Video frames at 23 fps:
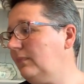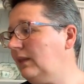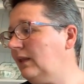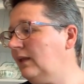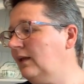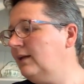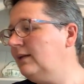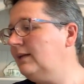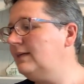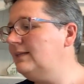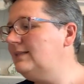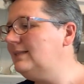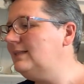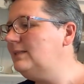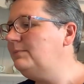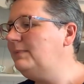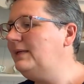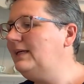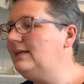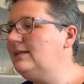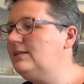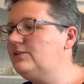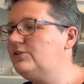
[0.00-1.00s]
And I did
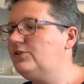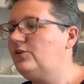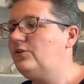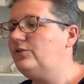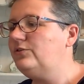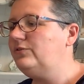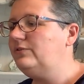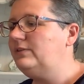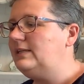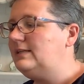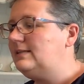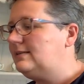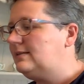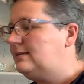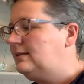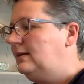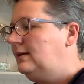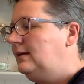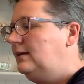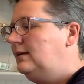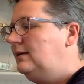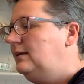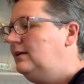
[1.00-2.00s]
make a start on this,
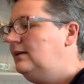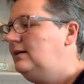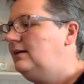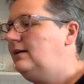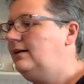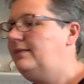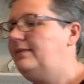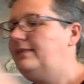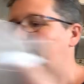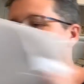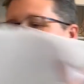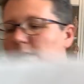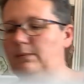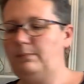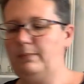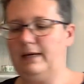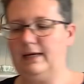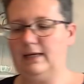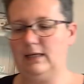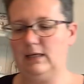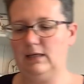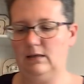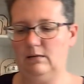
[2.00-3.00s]
I think
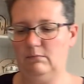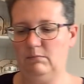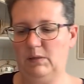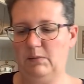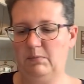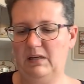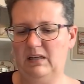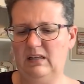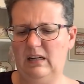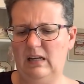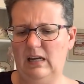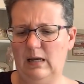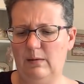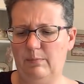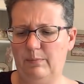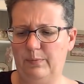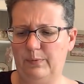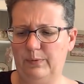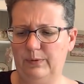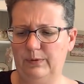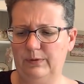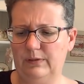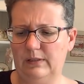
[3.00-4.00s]
back maybe in
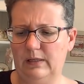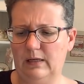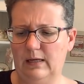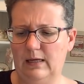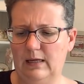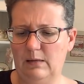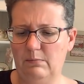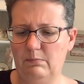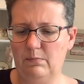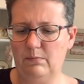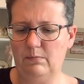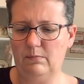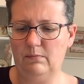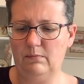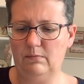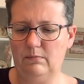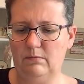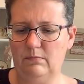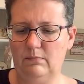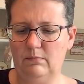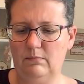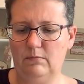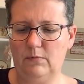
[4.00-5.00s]
April time,
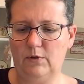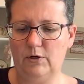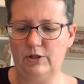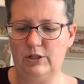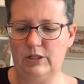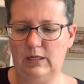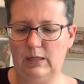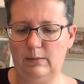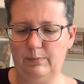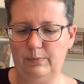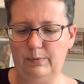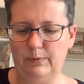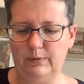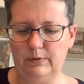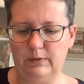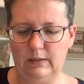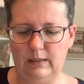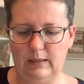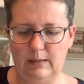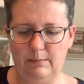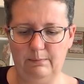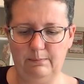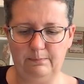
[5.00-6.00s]
March, April
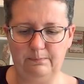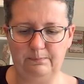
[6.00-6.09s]
time.